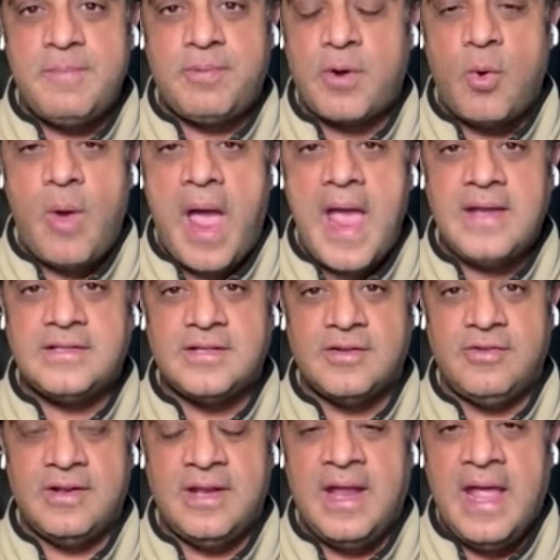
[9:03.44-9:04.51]
just to be
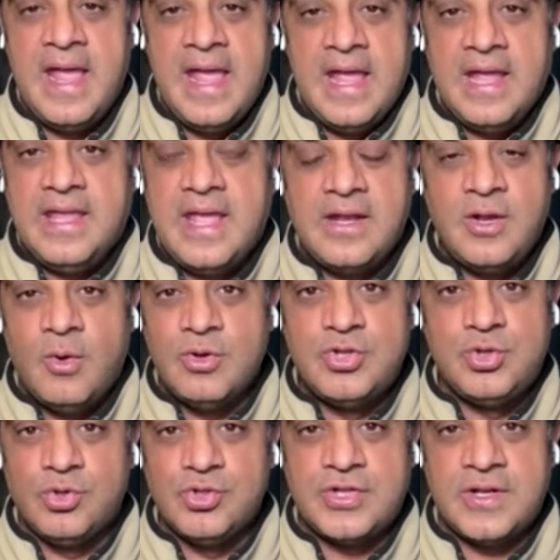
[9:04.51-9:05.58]
proactive and get
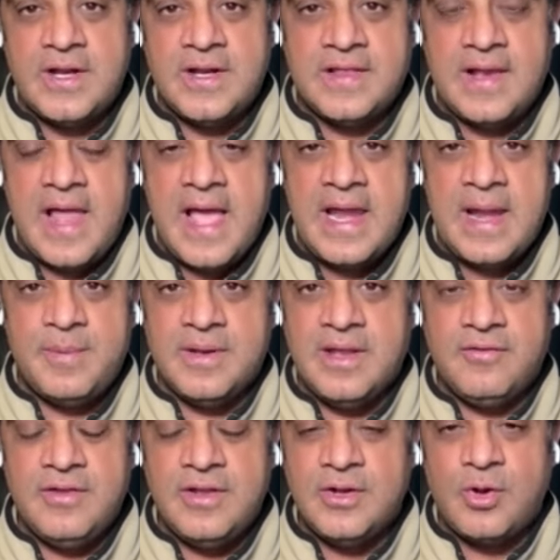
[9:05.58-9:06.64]
Noah Juulsen into the
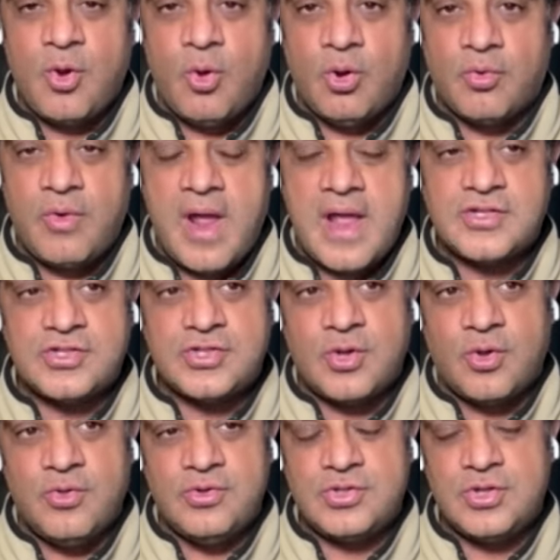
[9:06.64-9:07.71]
lineup and give Ian Cole a
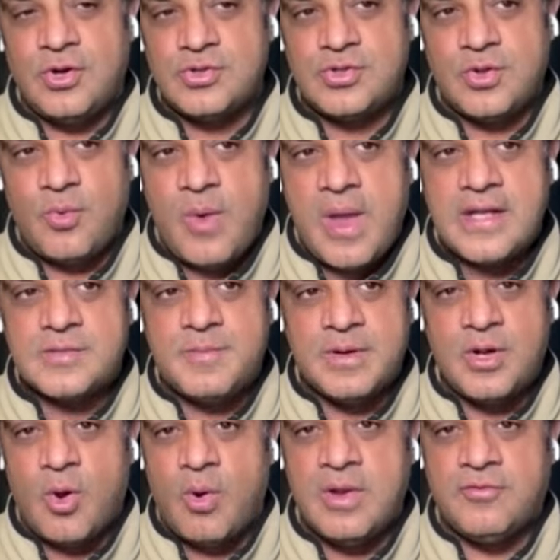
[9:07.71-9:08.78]
rest. So, you know, so the way
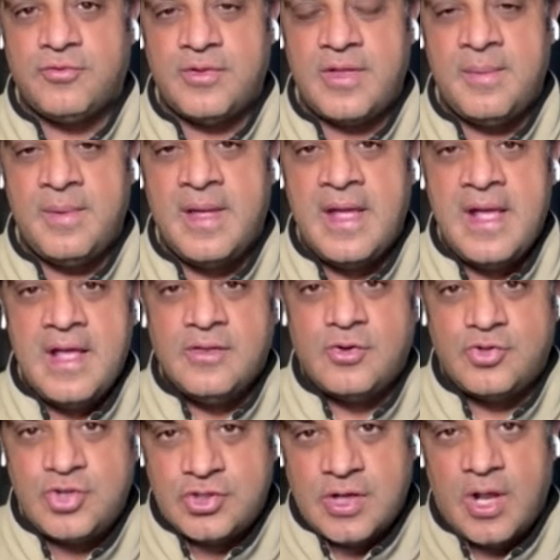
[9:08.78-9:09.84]
it's been going for them,
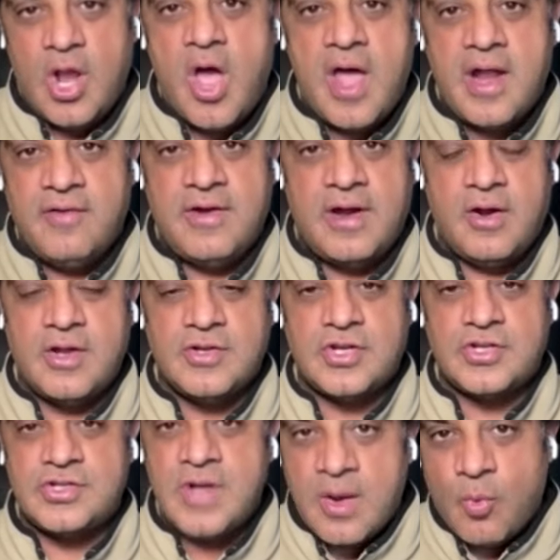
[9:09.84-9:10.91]
there's just a lot of
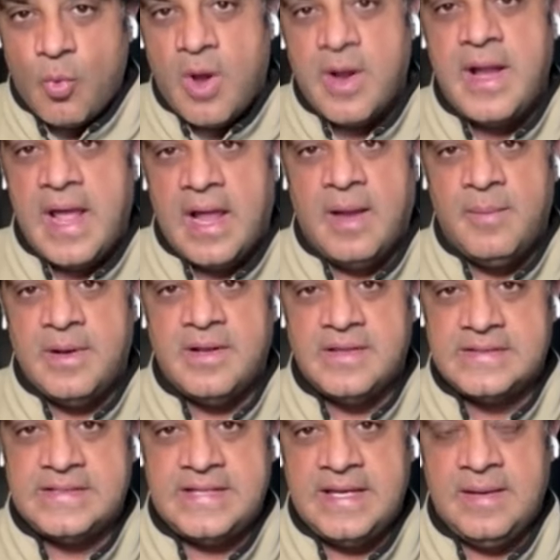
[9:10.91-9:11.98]
areas. It's not one
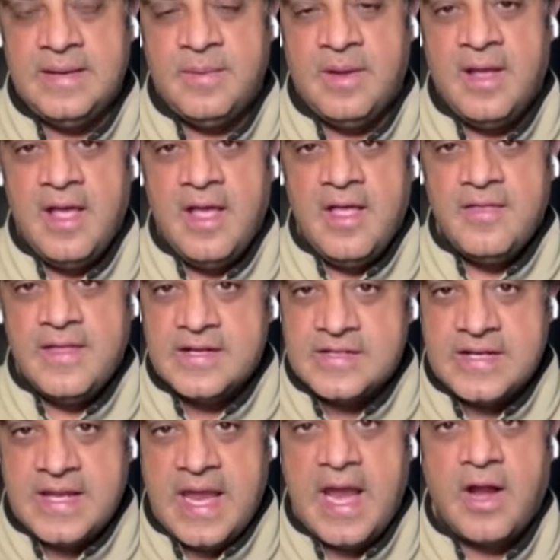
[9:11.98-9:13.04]
element of the team
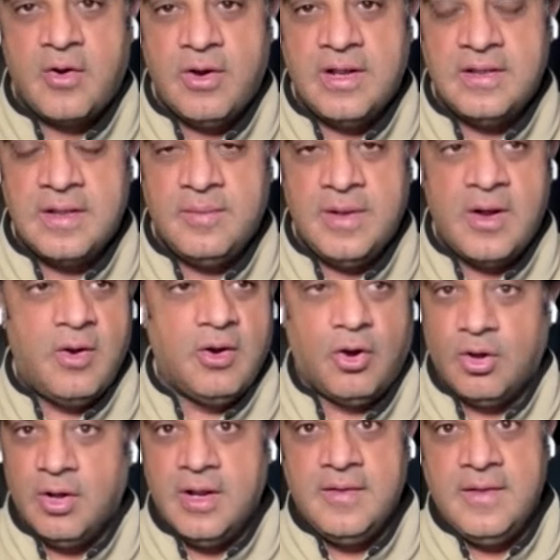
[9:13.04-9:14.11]
that is carrying them, you
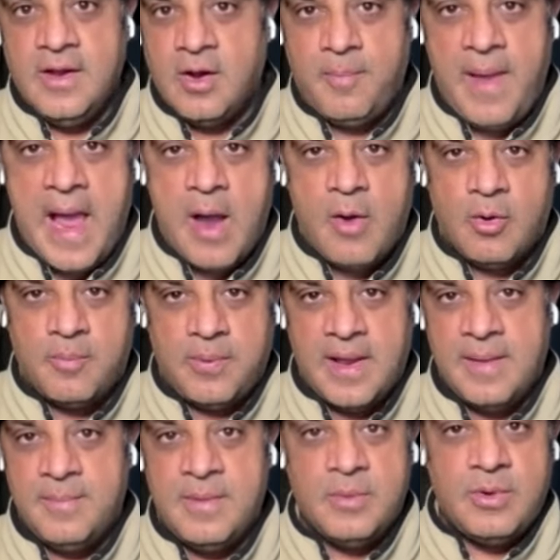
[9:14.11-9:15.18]
know, early in the year, power
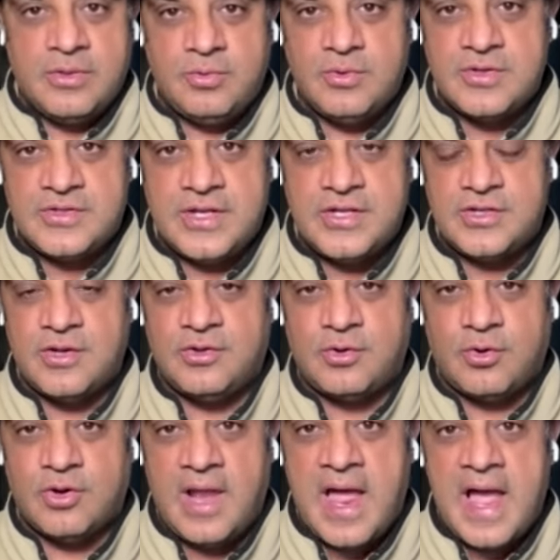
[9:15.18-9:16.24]
play, midway through the
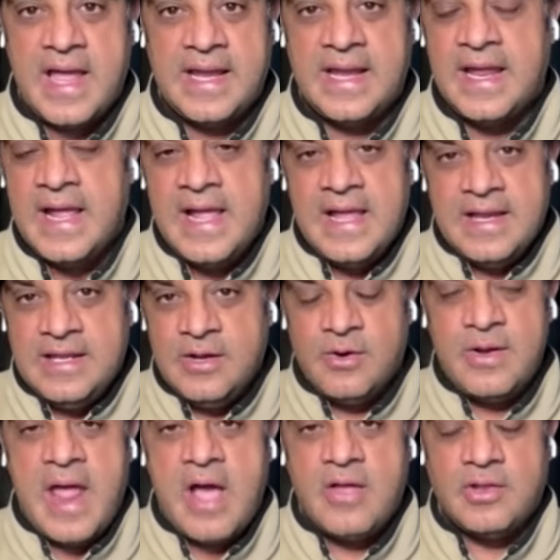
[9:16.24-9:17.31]
season, third line,
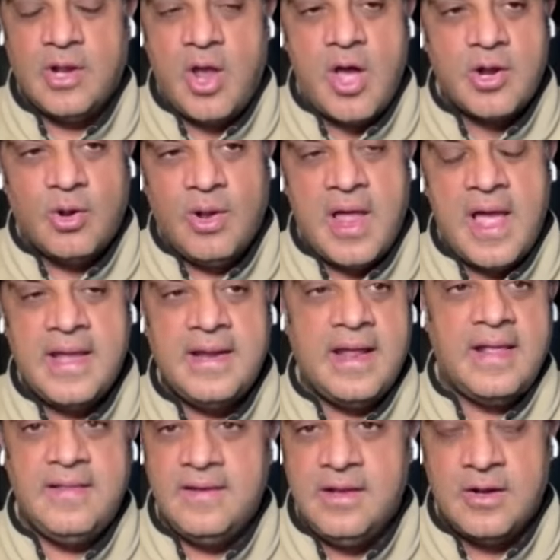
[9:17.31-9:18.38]
you know, now the lotto
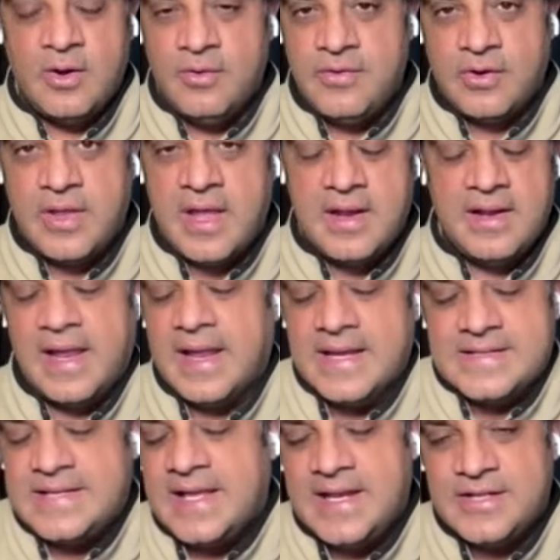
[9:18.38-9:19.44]
line. And, you know, they're getting,
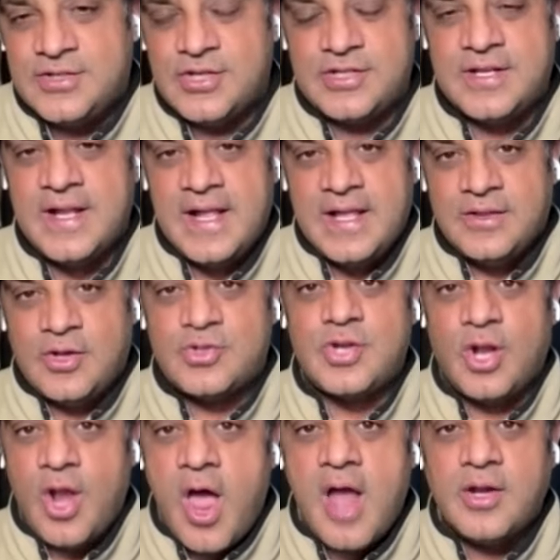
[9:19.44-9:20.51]
like I said, it's just,
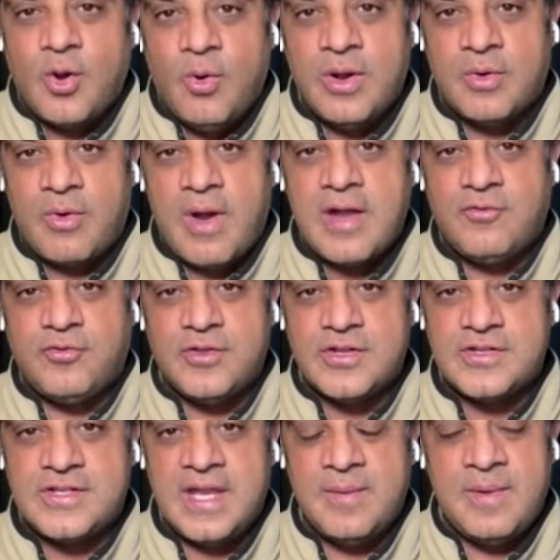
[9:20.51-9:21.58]
there's a lot going right for
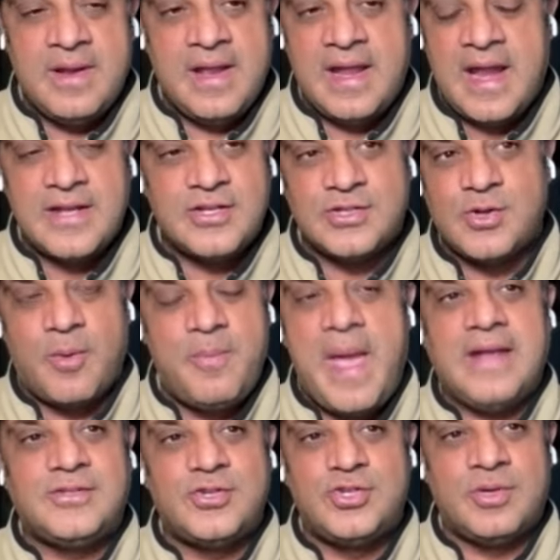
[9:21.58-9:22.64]
this team. And I just go
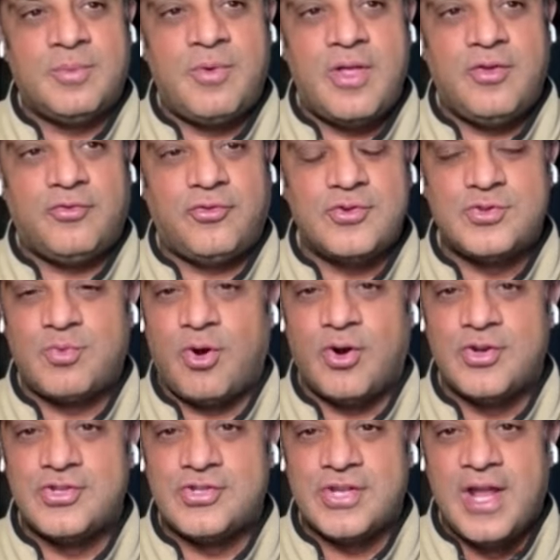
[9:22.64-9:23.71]
back to Jim Rutherford's
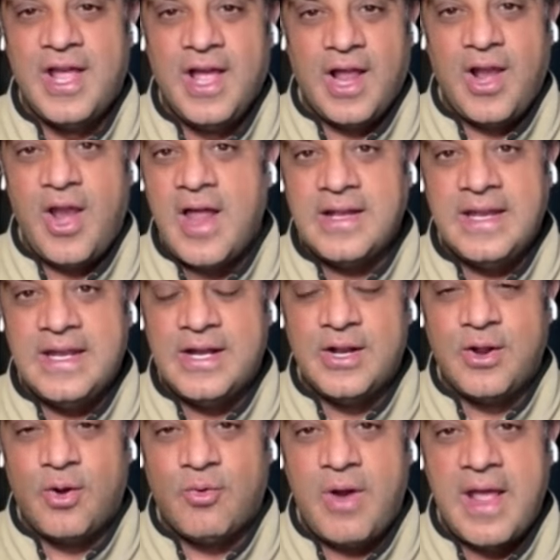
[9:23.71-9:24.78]
words, a lot
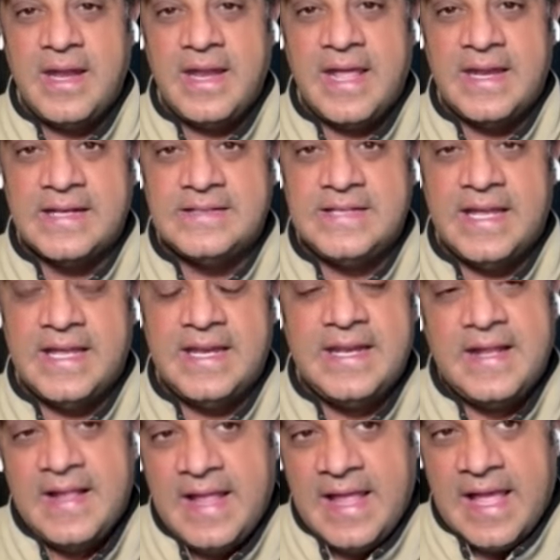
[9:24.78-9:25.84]
needed to go right. And it
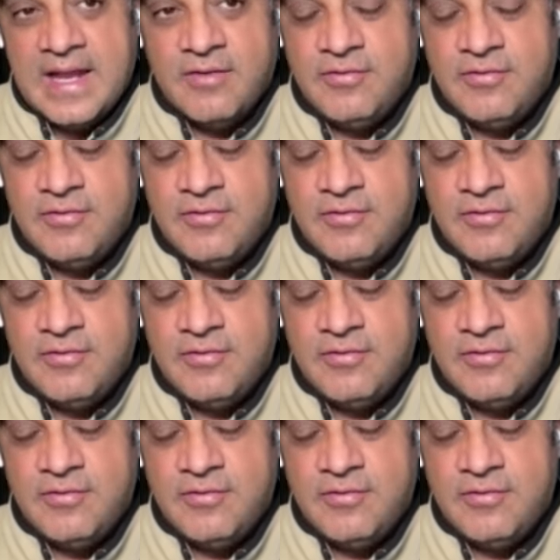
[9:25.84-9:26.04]
did.